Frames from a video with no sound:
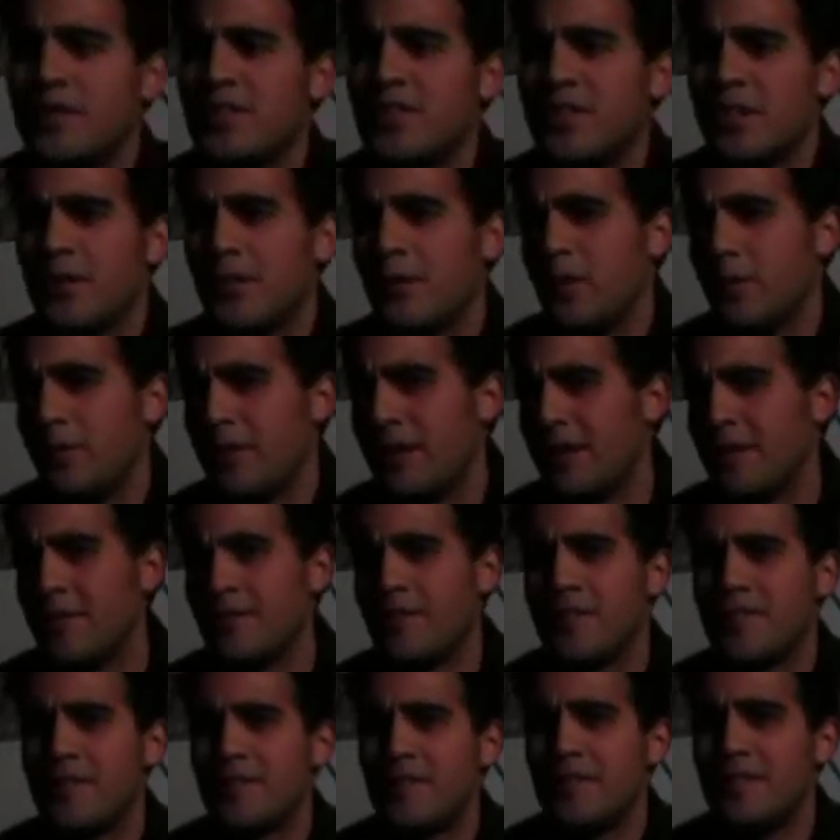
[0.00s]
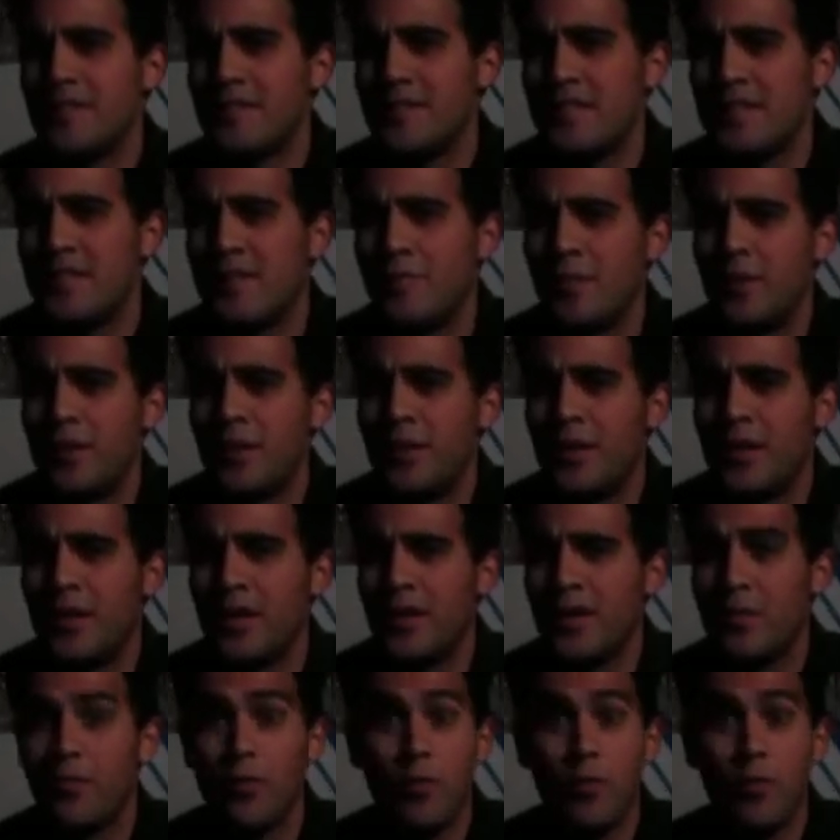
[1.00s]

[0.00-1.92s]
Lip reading: so it'll be interesting to see what